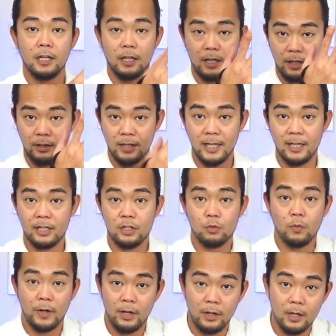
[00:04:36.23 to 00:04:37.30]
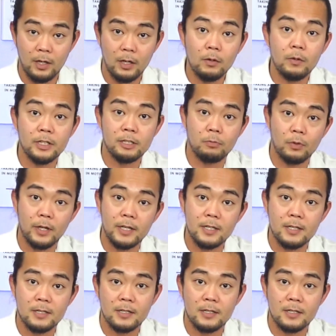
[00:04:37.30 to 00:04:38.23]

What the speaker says: And that is wearing a wrist brace.